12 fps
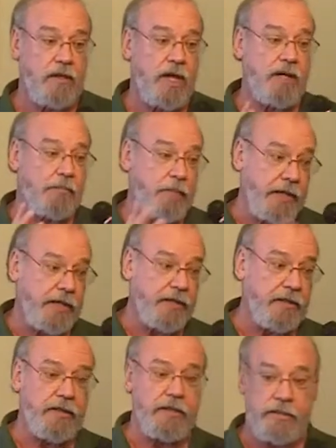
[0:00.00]
not a
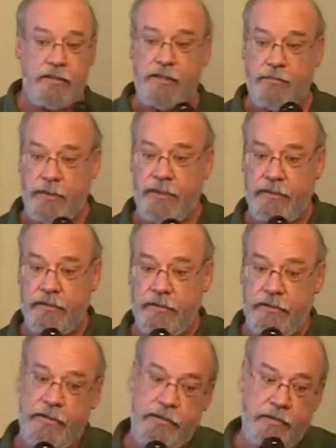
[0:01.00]
pagan than just being
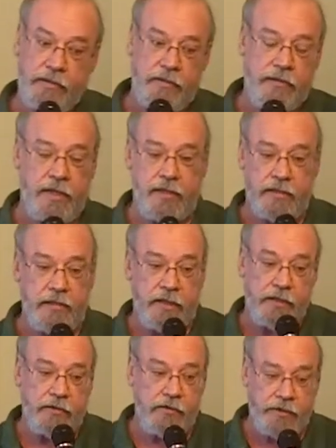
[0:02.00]
not an
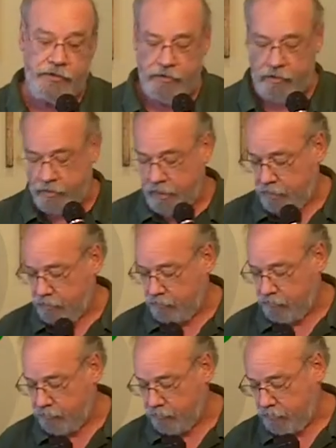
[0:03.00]
unchristian thing
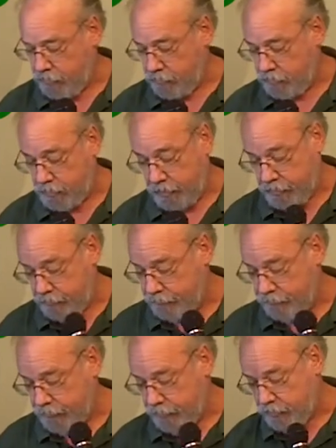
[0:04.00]
too, you know. It's like
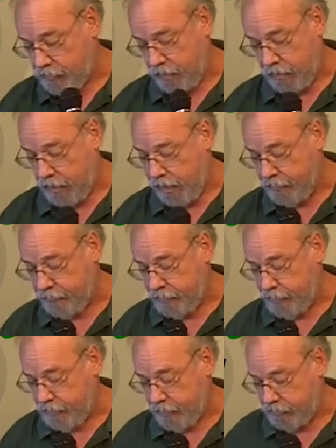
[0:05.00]
there's a lot of
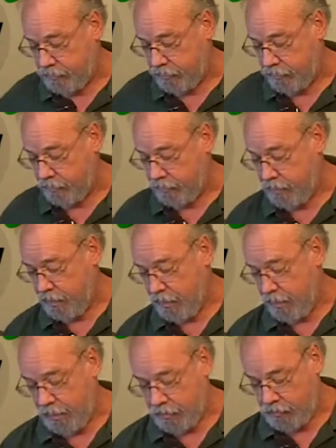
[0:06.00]
details here.
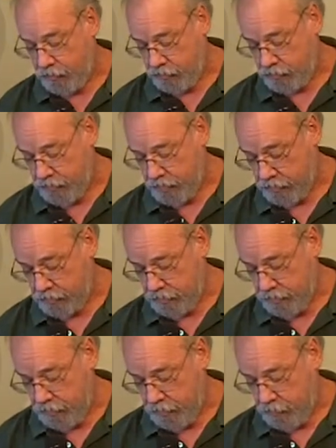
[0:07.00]
And so he
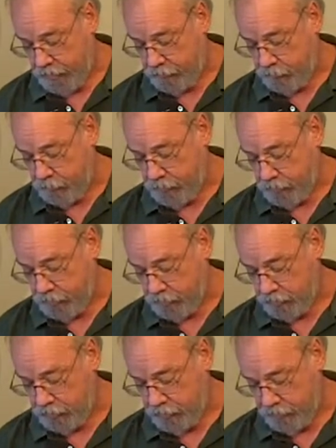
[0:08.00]
says, after you present
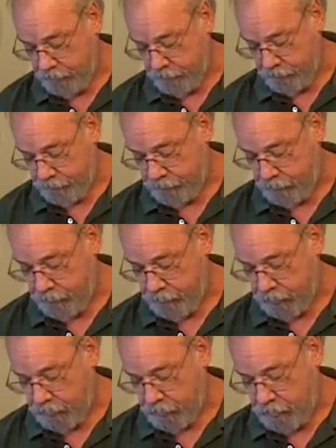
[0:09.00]
yourself,
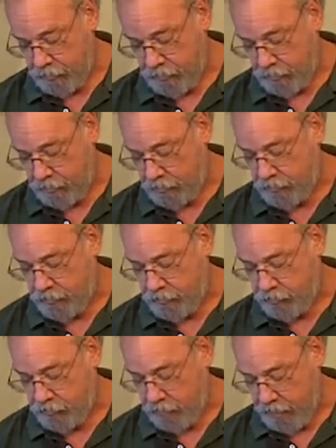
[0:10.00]

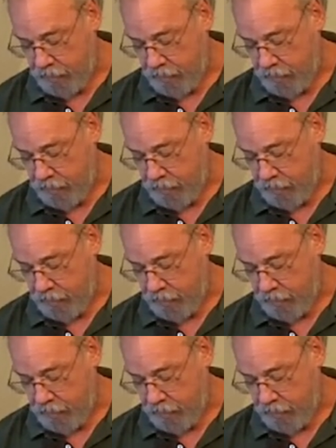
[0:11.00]
do